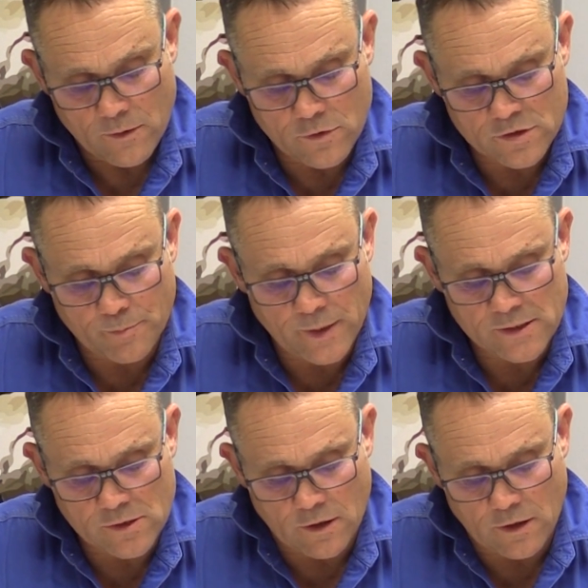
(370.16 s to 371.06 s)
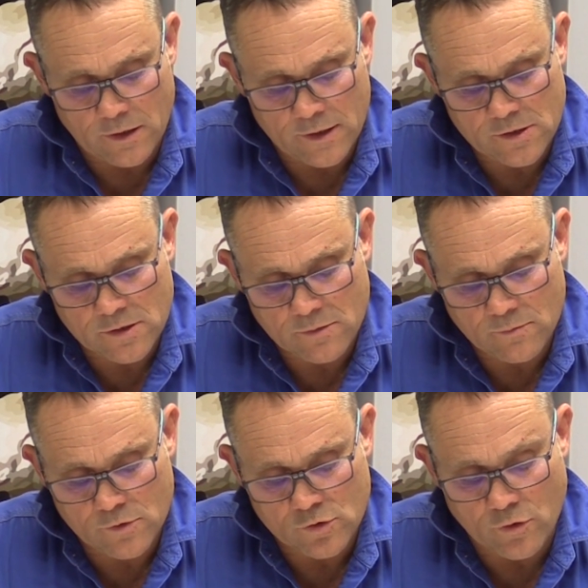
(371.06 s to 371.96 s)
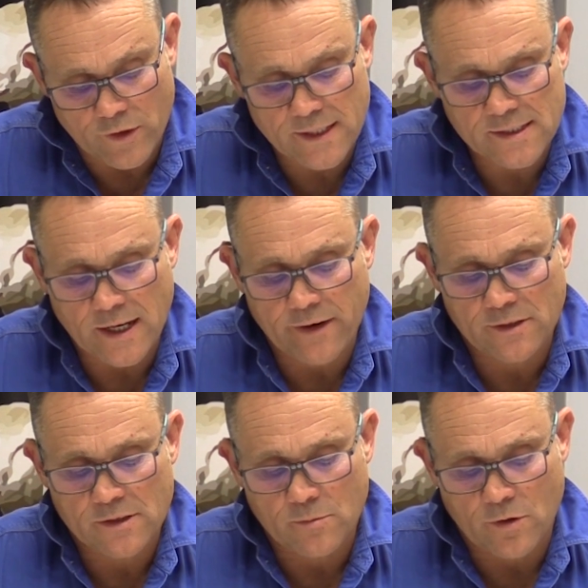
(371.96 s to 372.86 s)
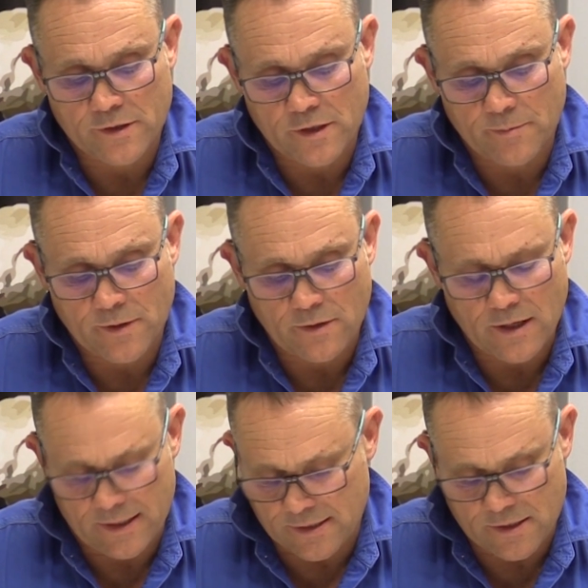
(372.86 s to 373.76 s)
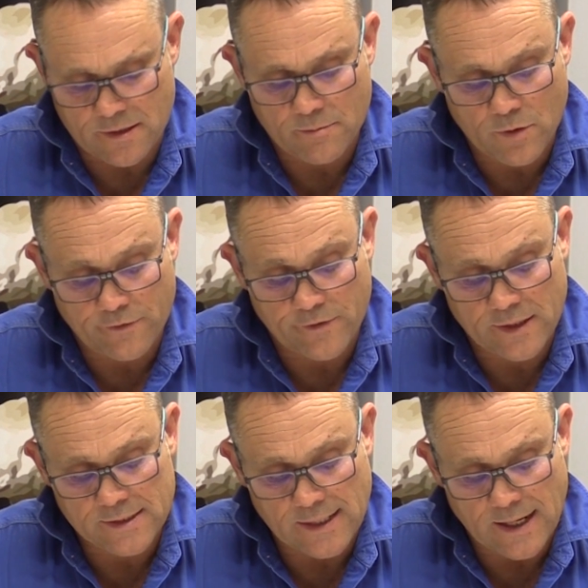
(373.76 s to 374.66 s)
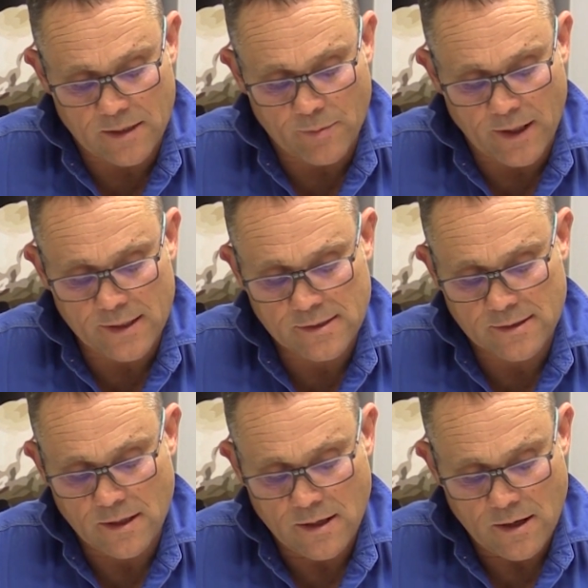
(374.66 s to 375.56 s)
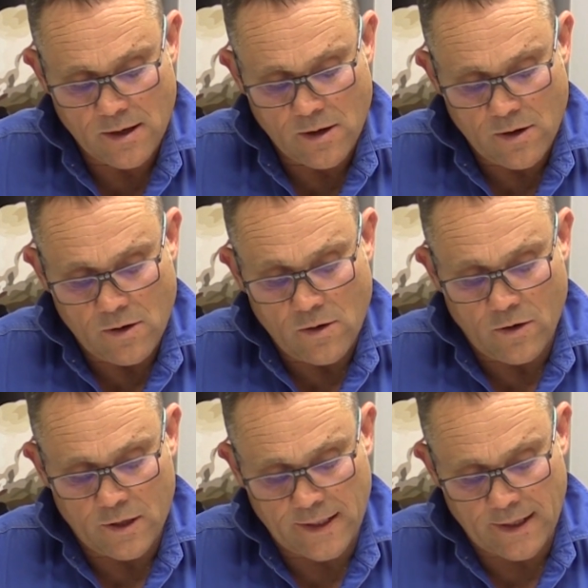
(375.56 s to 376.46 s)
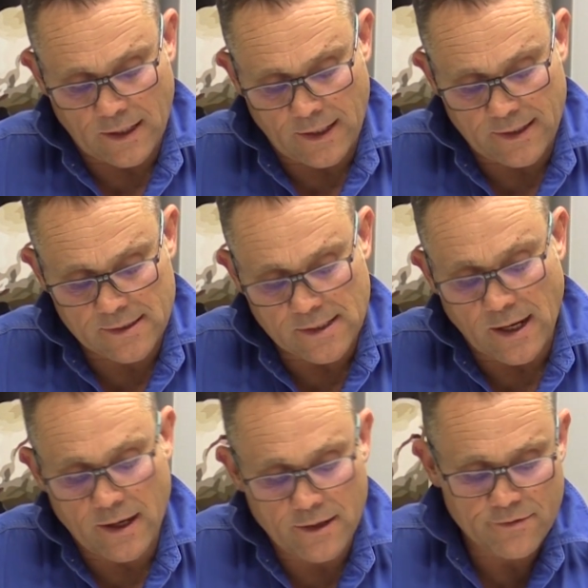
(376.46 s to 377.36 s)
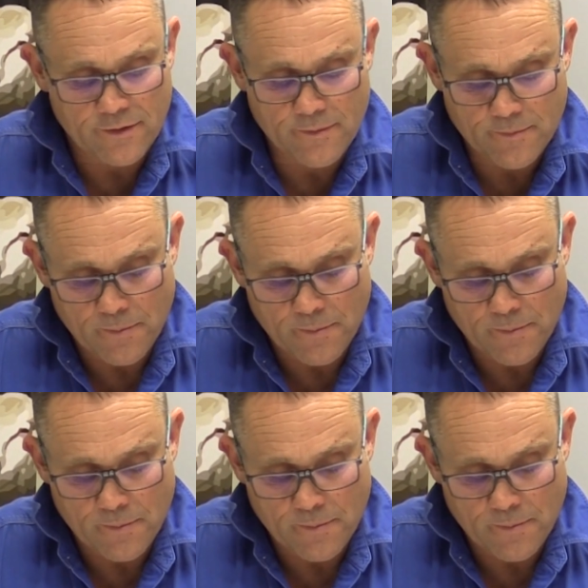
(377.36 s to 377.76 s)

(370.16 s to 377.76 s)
Because the pit silage was already saved into my my feeds database, I now click save.